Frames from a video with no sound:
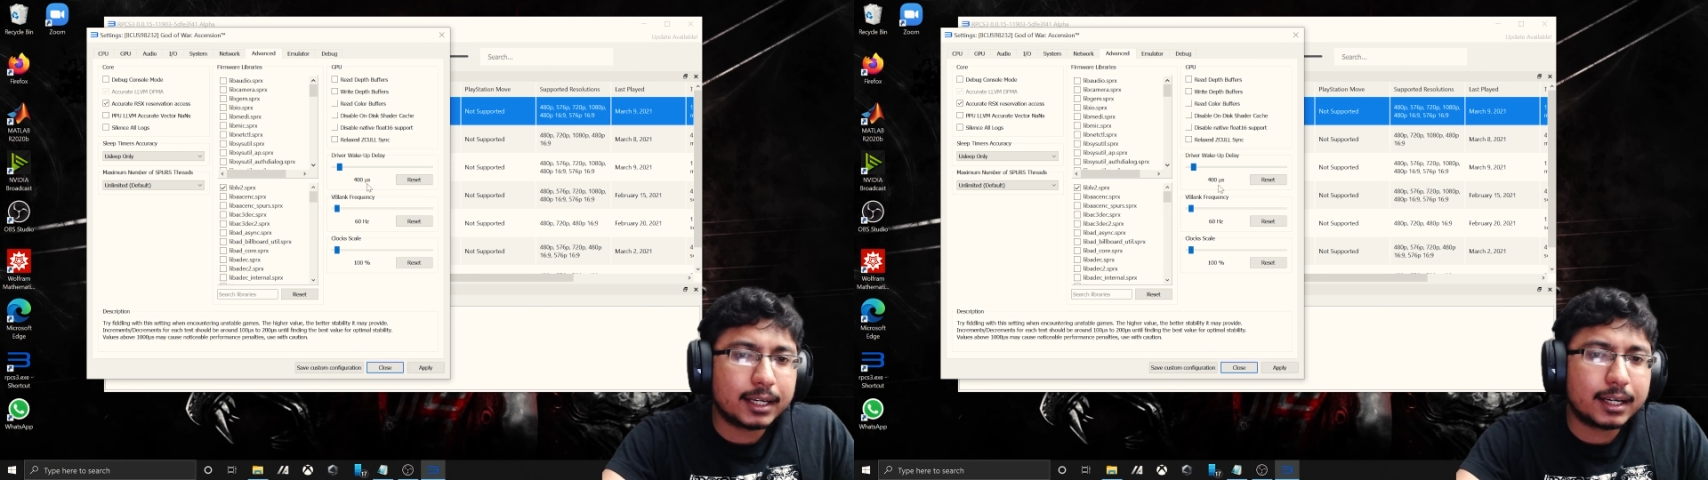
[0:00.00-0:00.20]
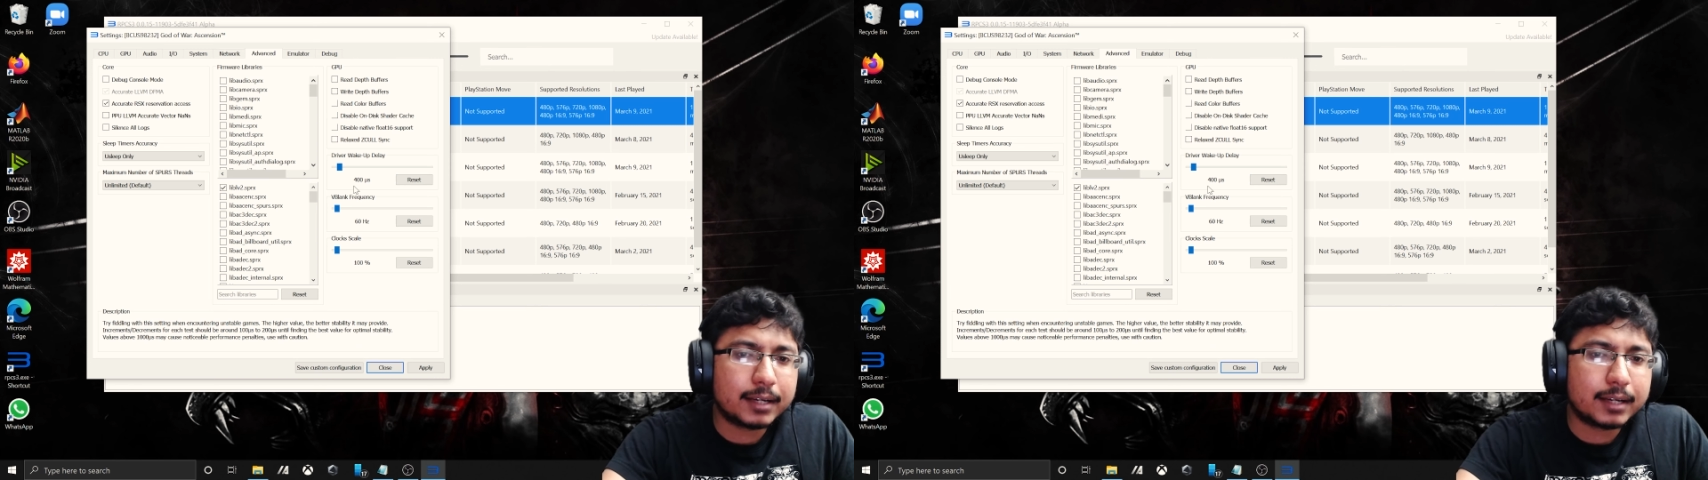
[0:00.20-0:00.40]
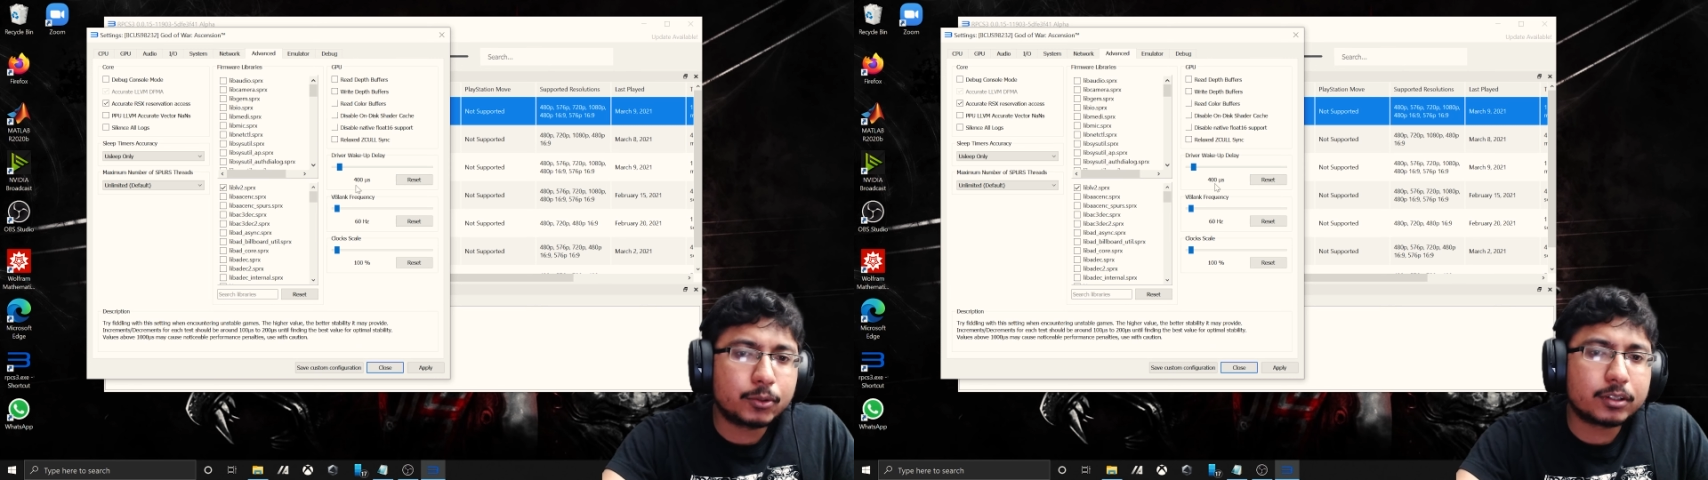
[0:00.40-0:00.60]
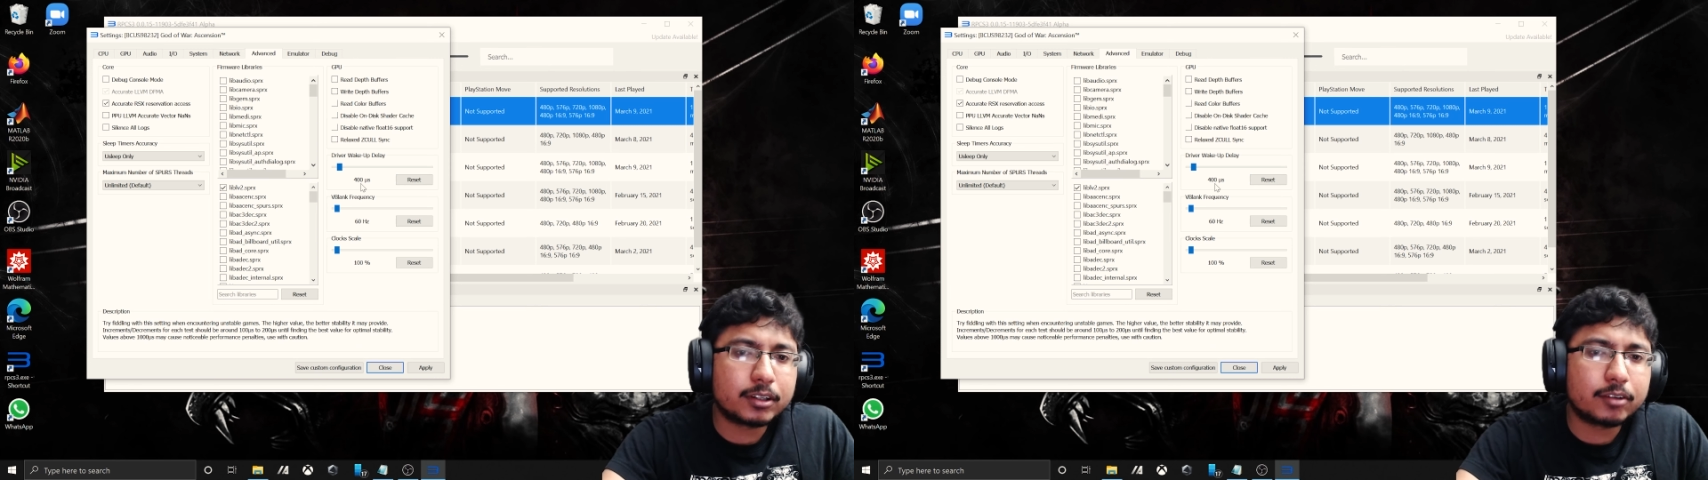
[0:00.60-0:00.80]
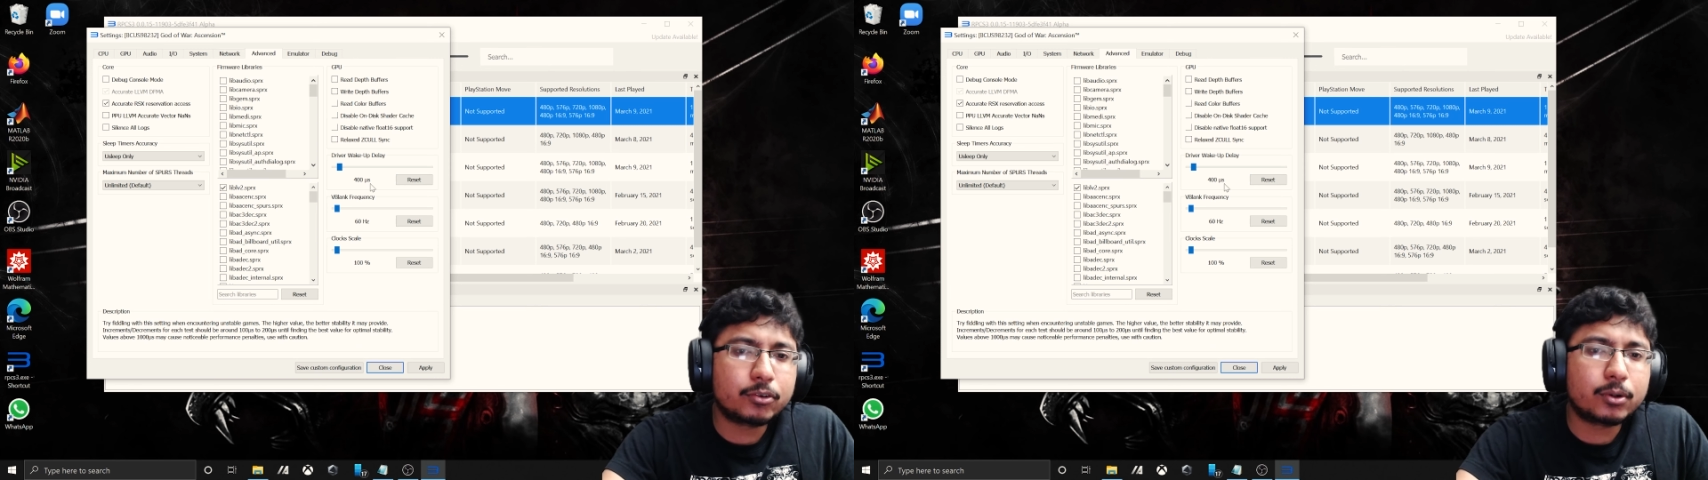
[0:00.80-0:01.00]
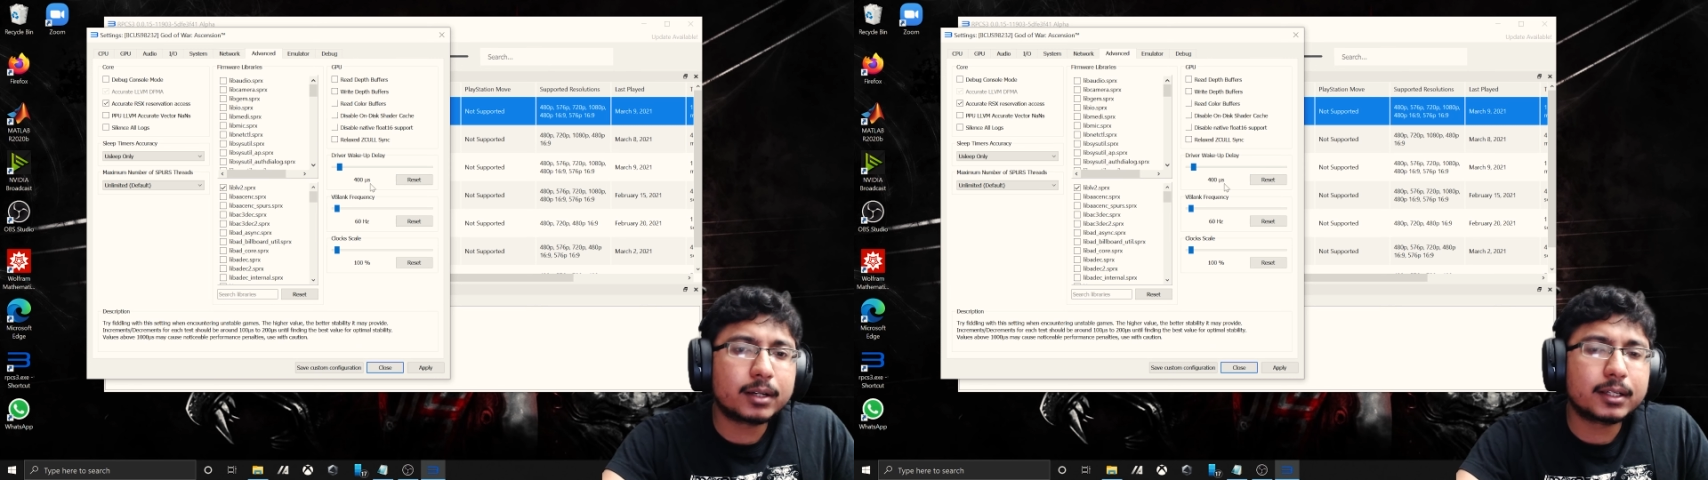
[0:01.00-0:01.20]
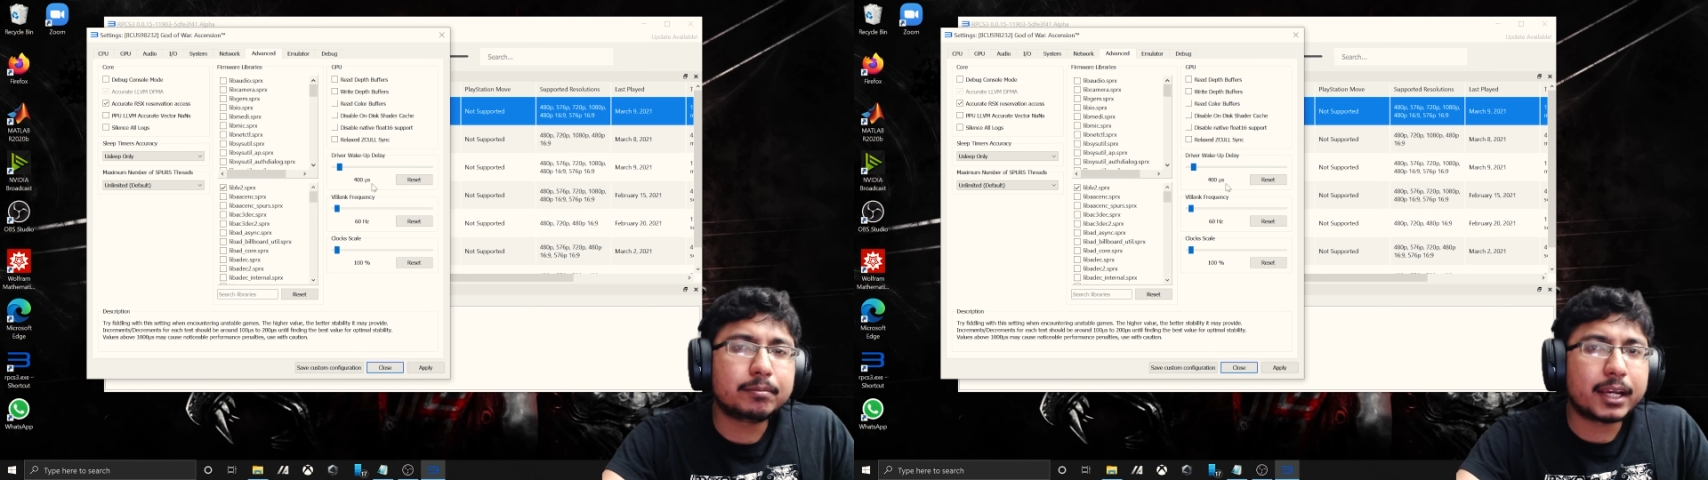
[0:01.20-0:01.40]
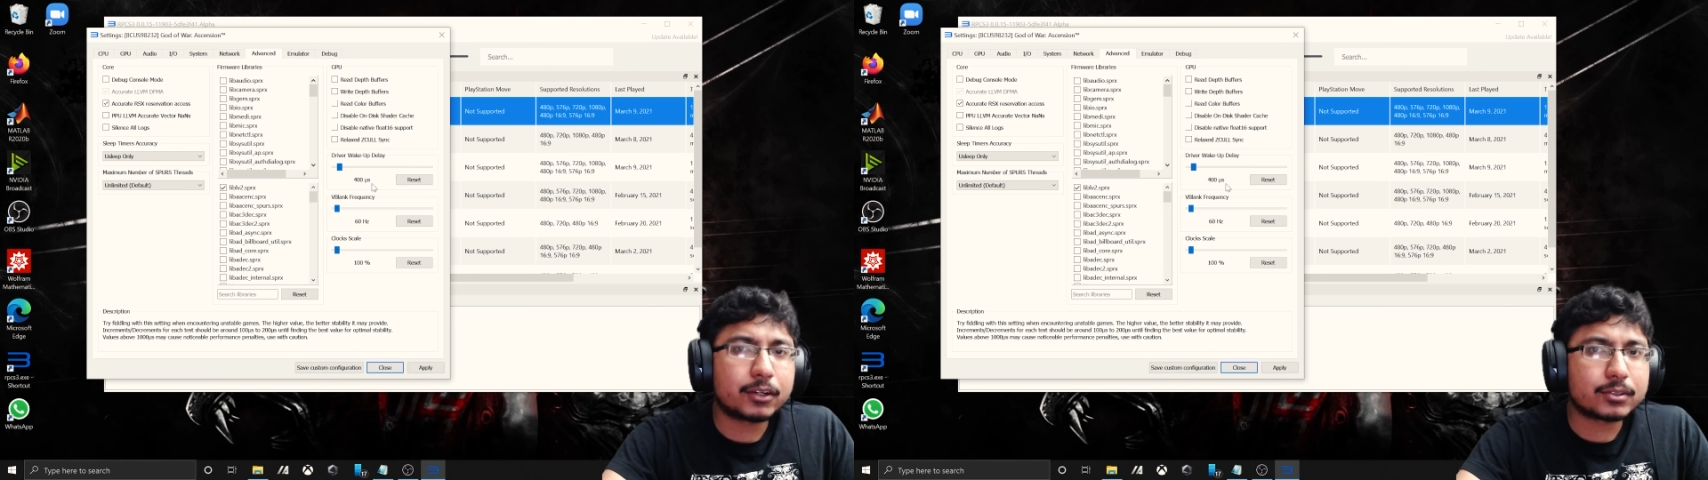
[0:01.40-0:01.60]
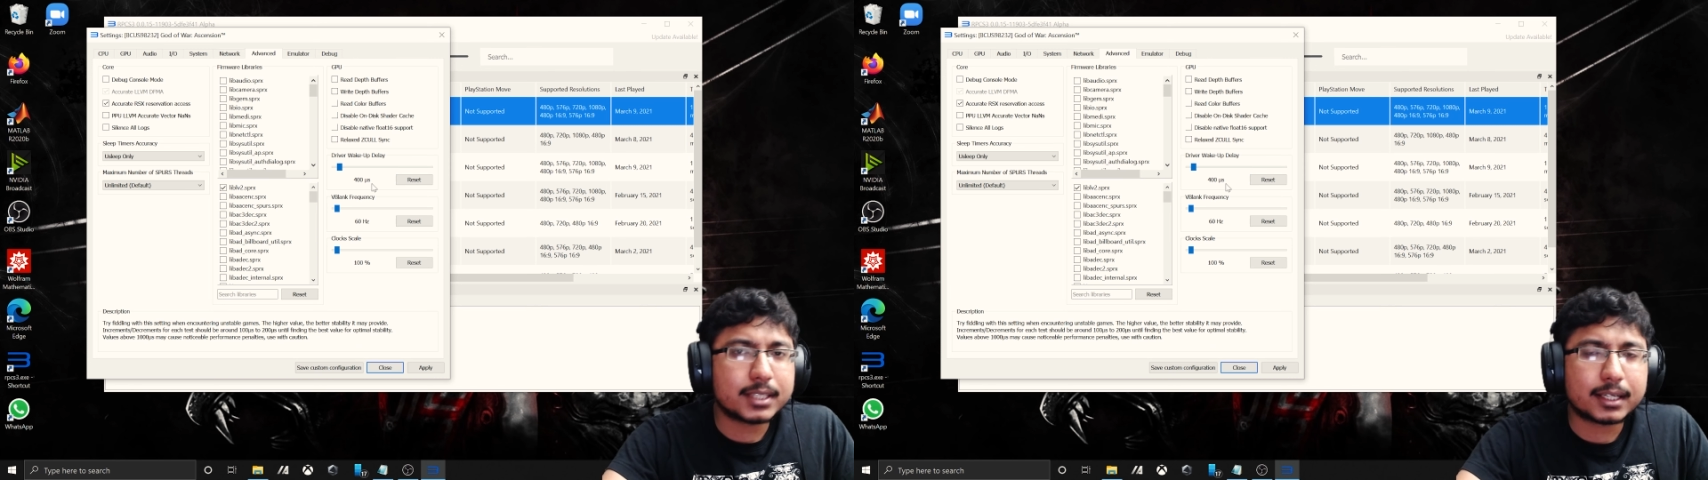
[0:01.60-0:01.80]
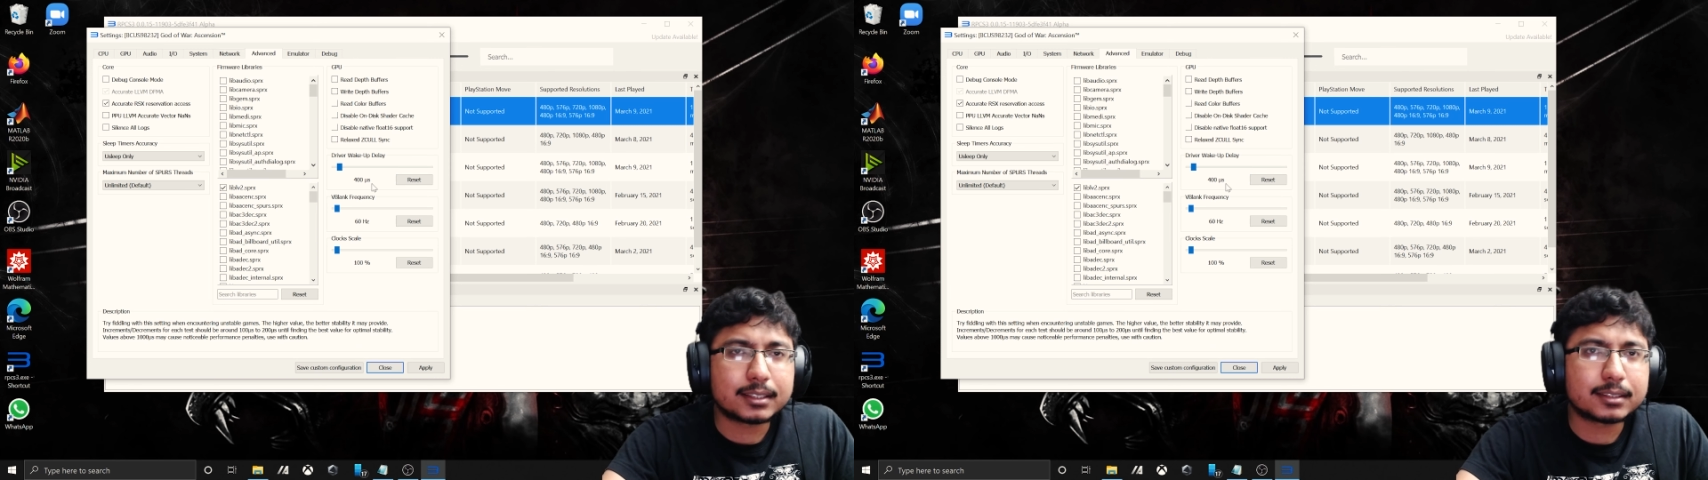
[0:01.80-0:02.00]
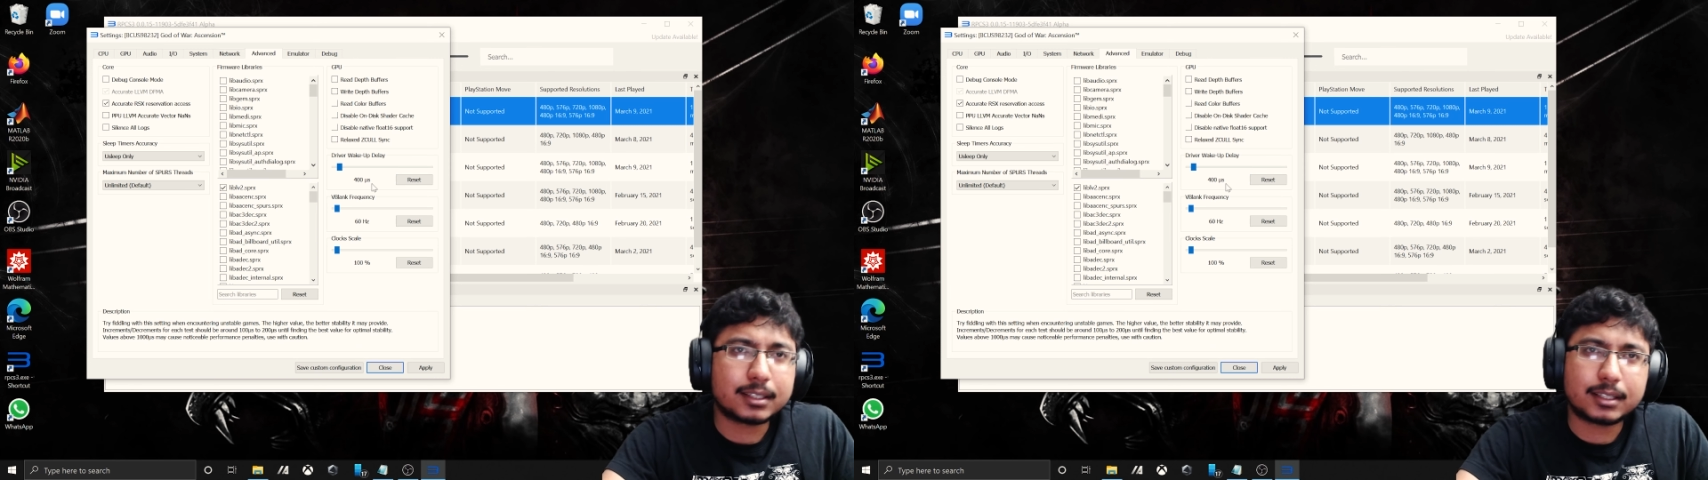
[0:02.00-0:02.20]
I put a 400 microsecond.